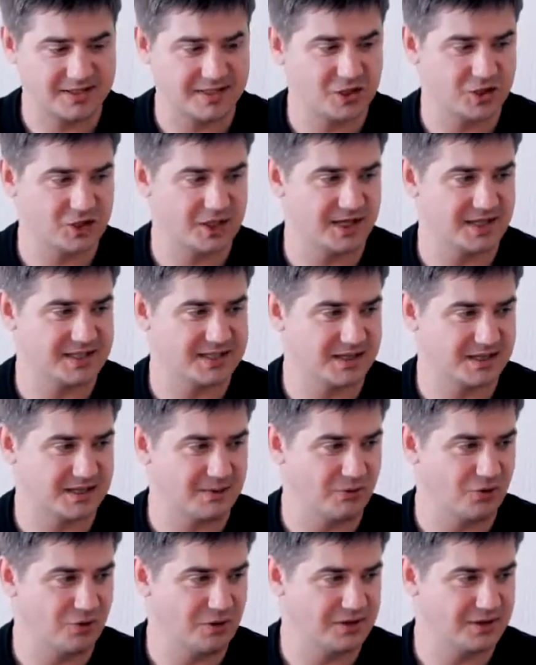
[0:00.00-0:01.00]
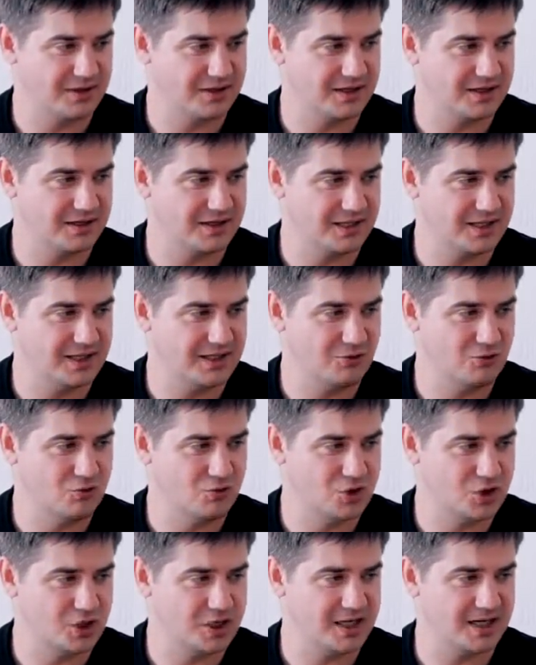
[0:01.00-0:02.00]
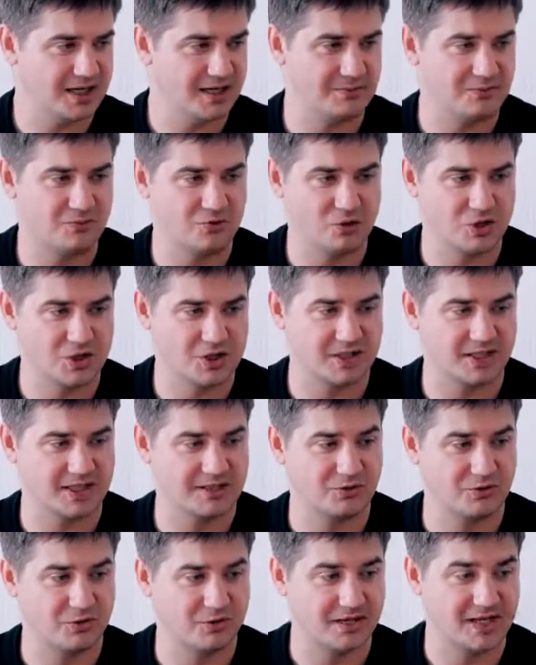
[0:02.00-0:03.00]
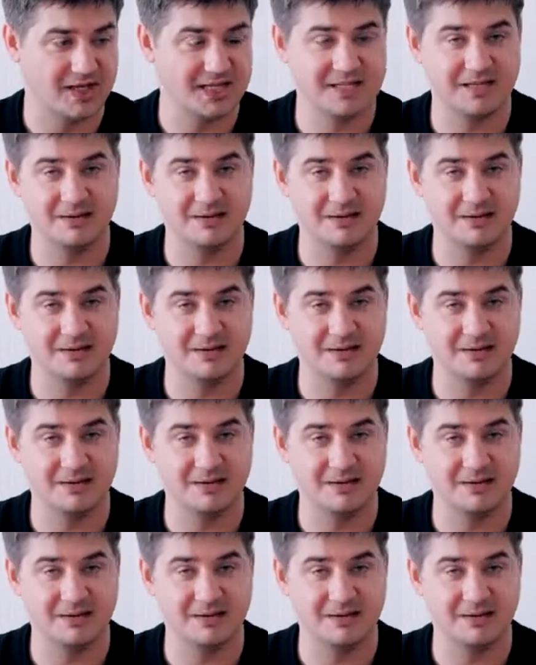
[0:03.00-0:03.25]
already observe the minting process